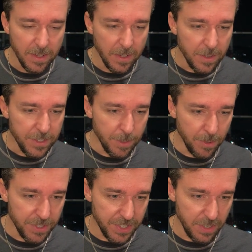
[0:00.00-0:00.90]

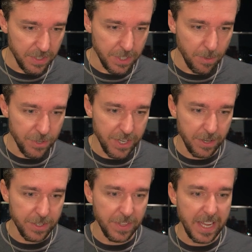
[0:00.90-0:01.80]
Sybil
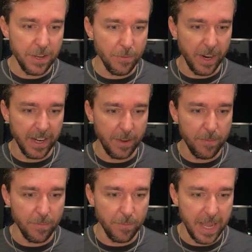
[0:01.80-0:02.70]
shares, thank you, Ryan. I
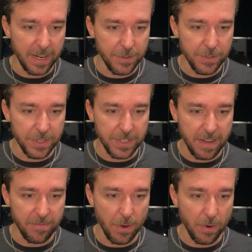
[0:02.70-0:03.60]
managed to stay
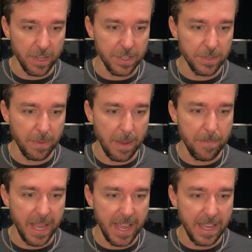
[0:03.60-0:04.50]
focused. My
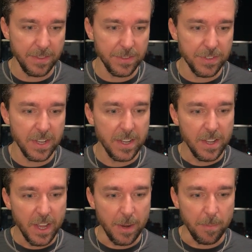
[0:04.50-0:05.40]
pains
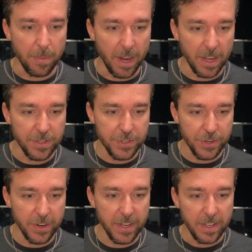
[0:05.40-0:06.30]
and
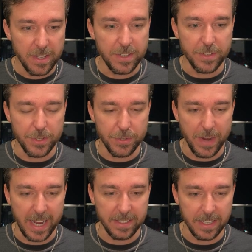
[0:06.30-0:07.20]
posture is
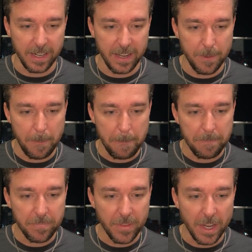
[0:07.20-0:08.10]
distracting.
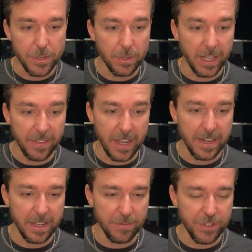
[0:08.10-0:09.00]
I do like the
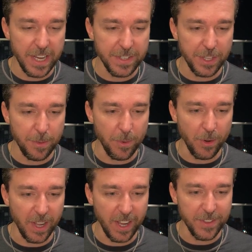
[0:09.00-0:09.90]
idea of chasing the
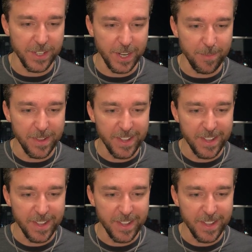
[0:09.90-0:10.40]
bull. I hunted up